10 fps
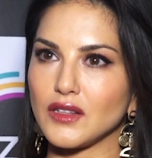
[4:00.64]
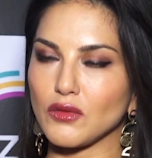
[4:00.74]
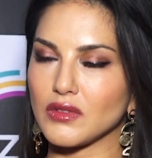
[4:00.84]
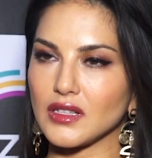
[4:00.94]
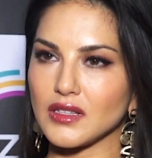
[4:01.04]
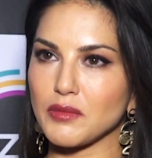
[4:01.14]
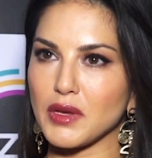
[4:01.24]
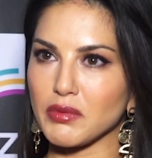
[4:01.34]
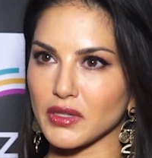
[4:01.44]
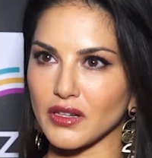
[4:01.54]
don't think that
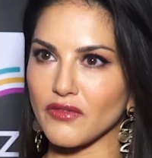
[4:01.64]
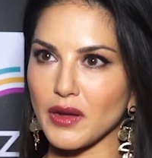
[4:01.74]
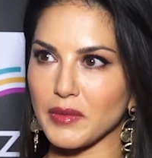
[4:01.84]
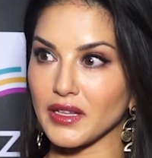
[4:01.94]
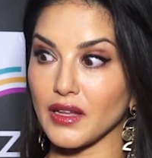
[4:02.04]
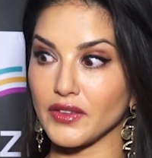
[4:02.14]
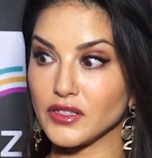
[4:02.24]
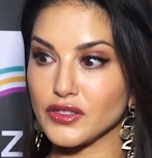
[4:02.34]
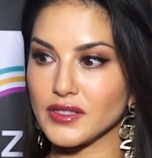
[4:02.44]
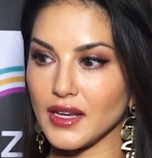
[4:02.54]
people are going to find my life
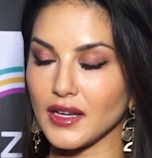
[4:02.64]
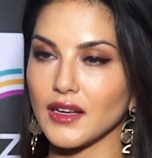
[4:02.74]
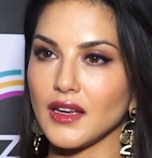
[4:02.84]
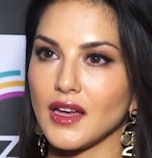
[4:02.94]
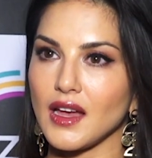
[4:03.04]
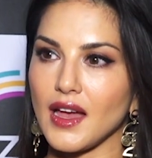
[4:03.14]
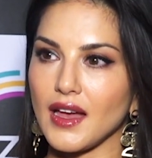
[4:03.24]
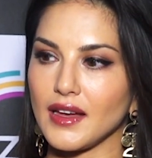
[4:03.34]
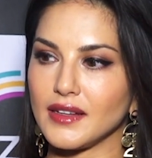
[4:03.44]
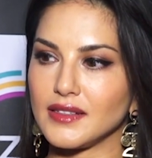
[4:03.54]
interesting,
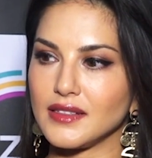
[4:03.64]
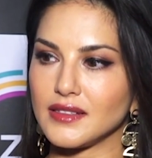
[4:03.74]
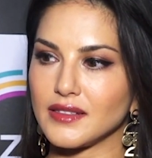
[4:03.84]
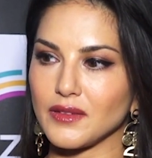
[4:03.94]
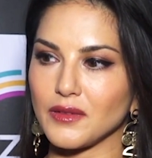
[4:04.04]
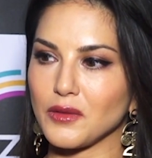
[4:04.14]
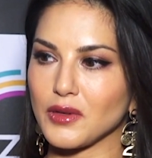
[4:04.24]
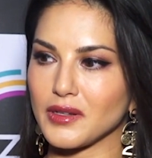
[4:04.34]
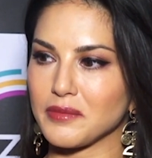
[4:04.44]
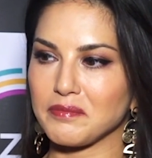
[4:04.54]
and
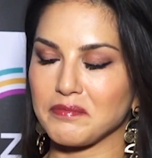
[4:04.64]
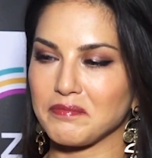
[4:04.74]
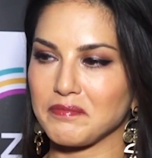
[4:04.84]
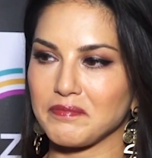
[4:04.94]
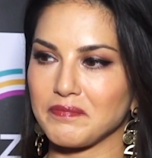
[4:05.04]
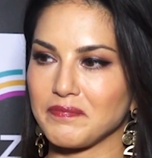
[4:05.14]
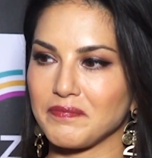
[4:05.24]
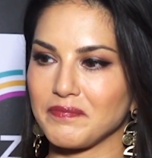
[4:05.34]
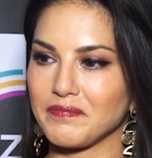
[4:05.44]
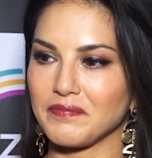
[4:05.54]
or
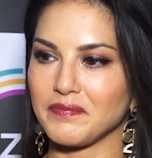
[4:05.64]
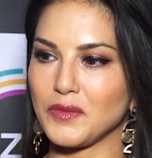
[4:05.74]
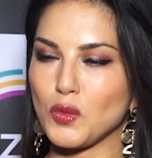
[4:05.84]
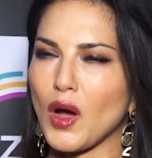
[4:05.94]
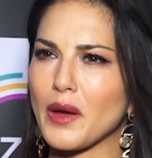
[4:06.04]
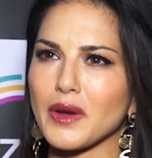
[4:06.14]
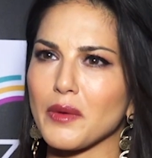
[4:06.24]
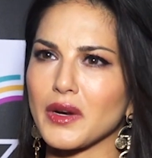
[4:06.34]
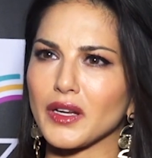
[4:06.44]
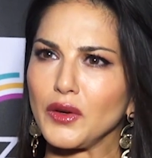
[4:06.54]
why would I
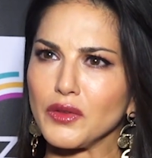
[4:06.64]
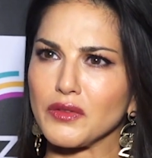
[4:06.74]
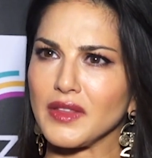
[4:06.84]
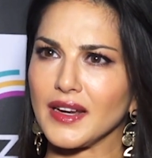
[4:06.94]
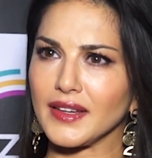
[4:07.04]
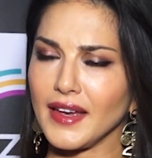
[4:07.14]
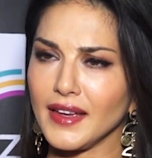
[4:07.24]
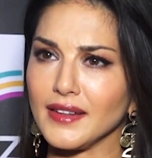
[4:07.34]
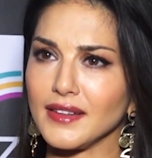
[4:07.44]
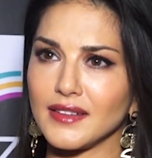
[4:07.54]
want to go through that
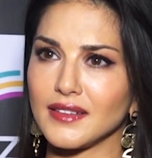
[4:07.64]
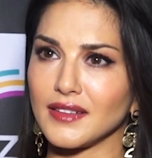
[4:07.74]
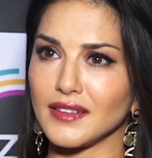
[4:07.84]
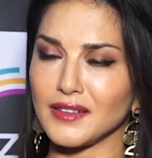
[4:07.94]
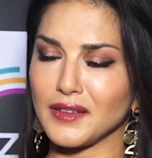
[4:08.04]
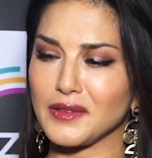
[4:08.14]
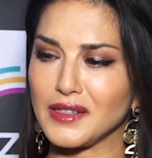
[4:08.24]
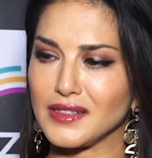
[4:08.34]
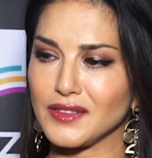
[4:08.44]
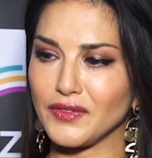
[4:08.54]
again, you know,
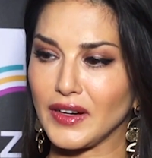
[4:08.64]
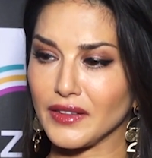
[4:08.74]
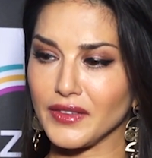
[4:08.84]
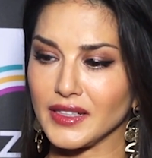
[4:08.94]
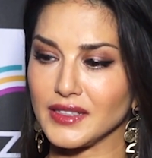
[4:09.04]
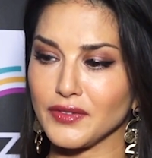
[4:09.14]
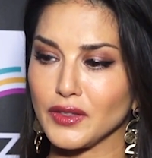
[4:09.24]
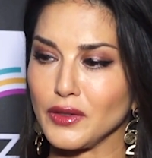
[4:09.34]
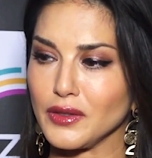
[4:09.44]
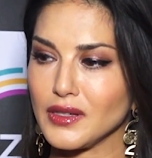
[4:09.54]
and it's very, very
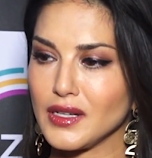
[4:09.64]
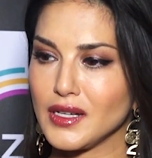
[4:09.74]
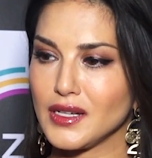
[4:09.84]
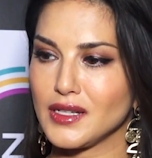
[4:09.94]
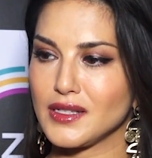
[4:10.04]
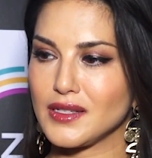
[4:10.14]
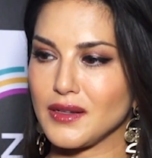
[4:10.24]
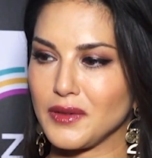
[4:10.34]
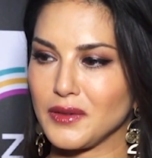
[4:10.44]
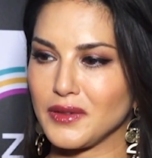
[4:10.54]
difficult.
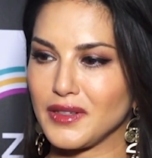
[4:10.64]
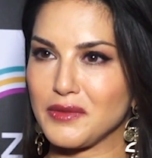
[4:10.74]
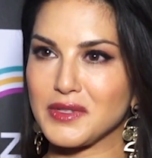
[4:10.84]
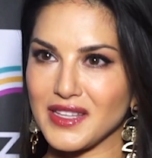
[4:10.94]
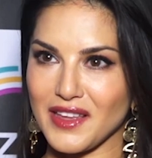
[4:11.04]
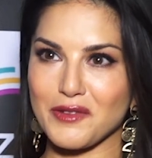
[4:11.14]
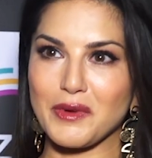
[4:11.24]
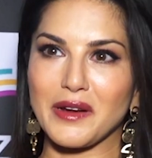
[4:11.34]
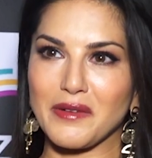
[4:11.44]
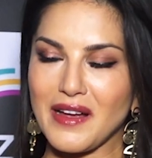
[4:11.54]
So it was the other
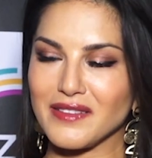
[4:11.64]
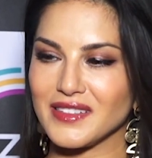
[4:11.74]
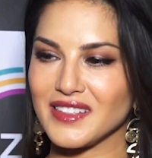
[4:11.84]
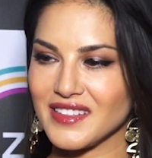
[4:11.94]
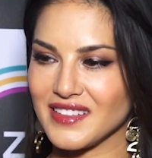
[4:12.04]
way around,